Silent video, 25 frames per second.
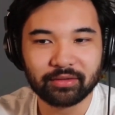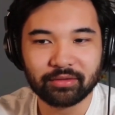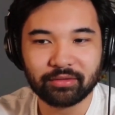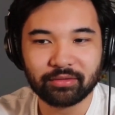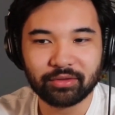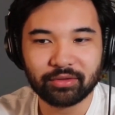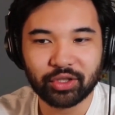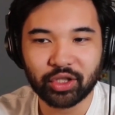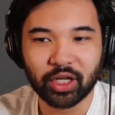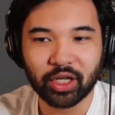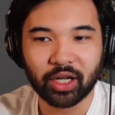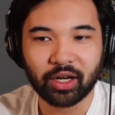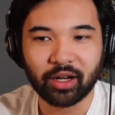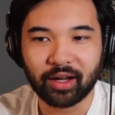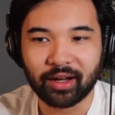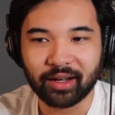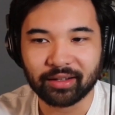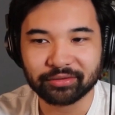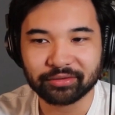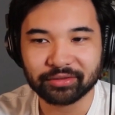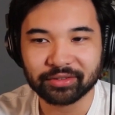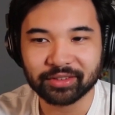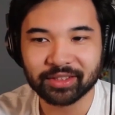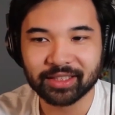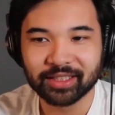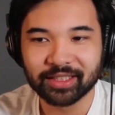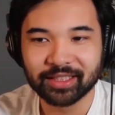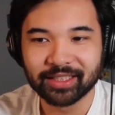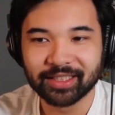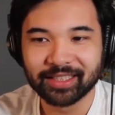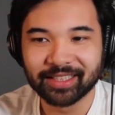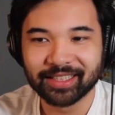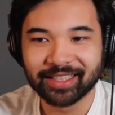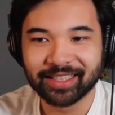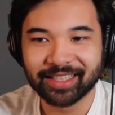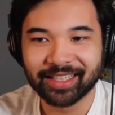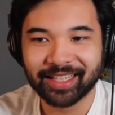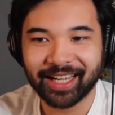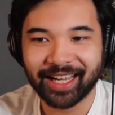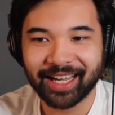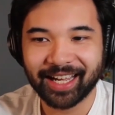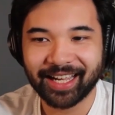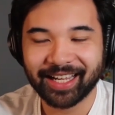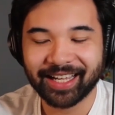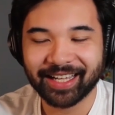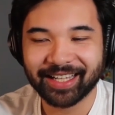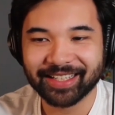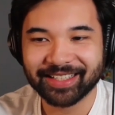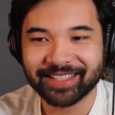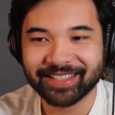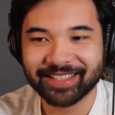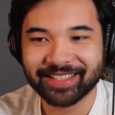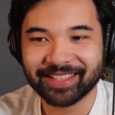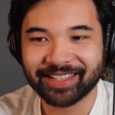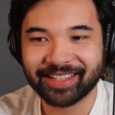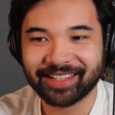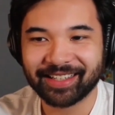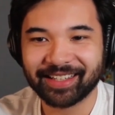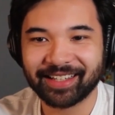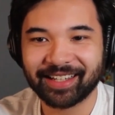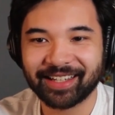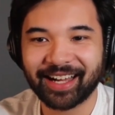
shut off. And I